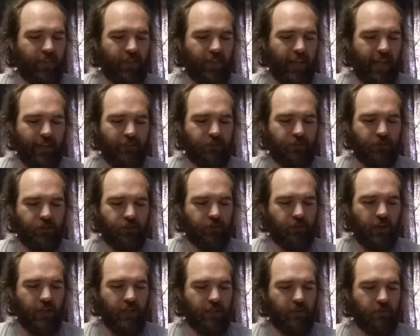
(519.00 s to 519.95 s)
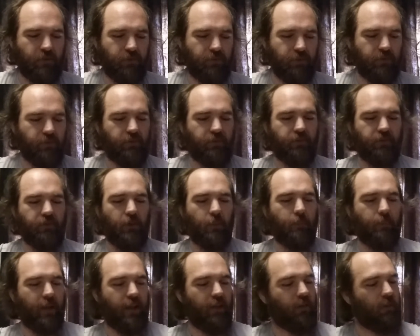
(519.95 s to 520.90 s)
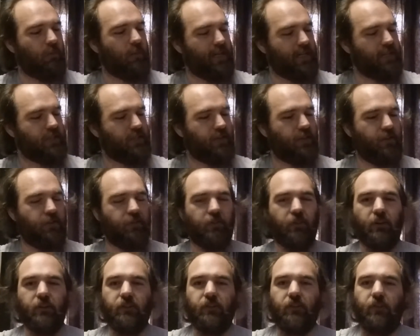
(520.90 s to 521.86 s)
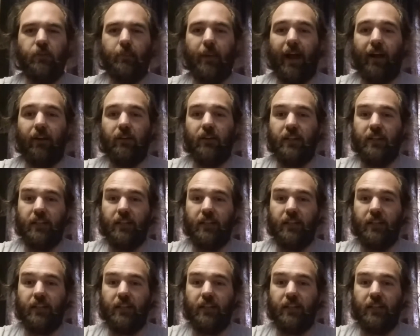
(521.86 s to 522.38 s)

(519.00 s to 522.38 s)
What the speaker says: it's just kind of flumping them into the front of the barrel,